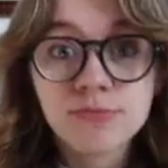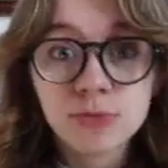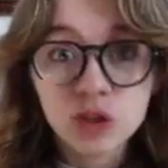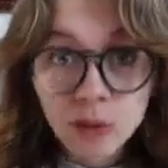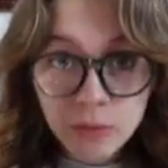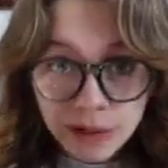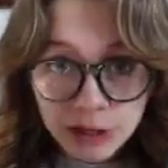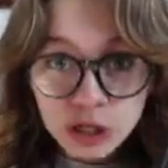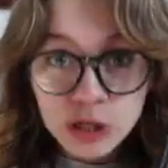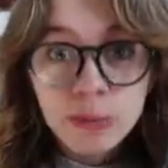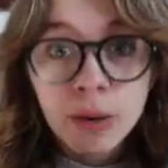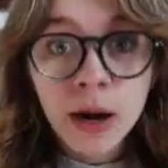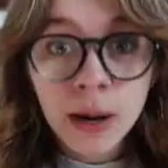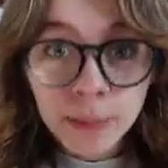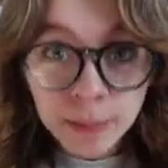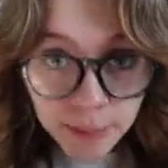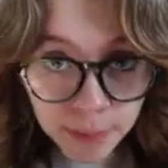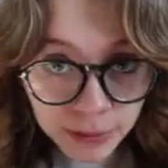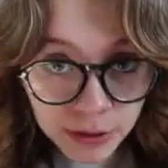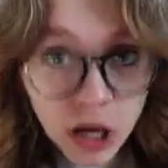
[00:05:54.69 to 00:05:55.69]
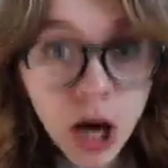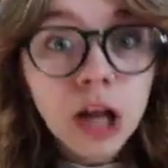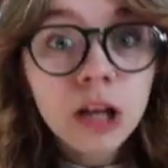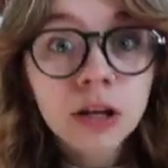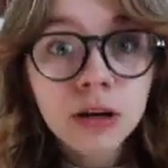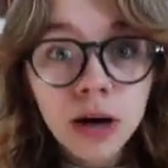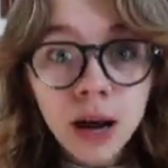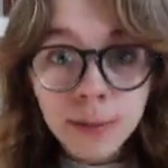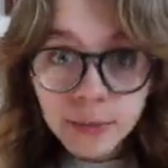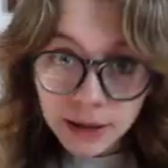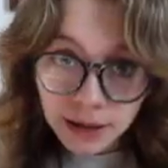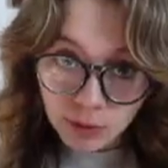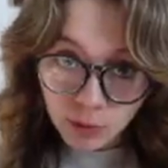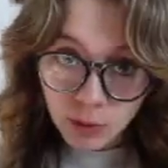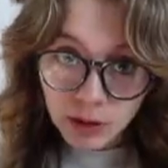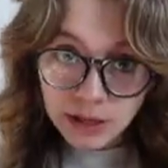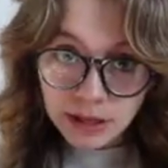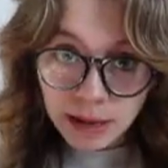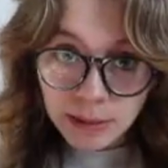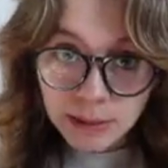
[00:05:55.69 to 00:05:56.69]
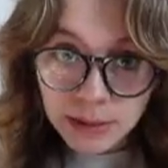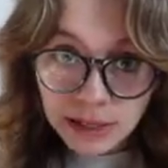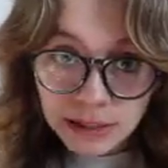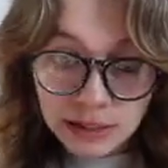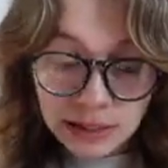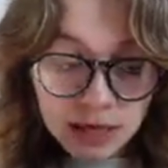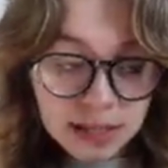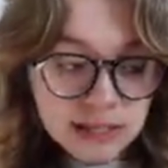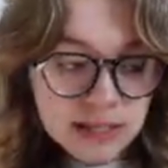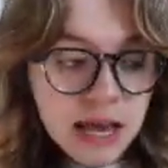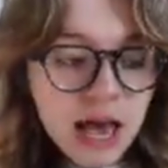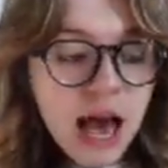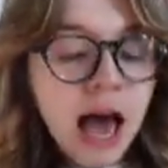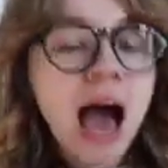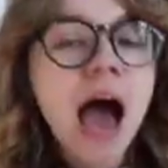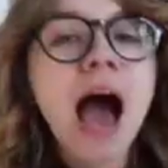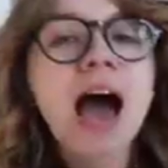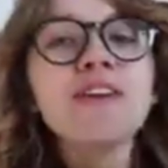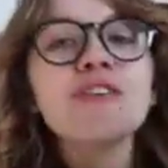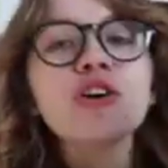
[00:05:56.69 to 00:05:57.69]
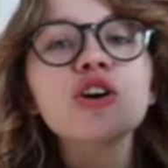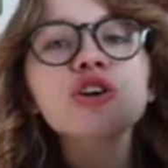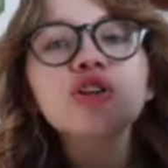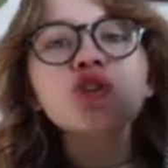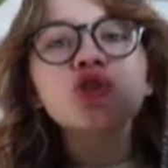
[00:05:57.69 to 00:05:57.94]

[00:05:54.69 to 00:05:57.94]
You bet your bottom dollar I'm getting one. I'm getting this. I've heard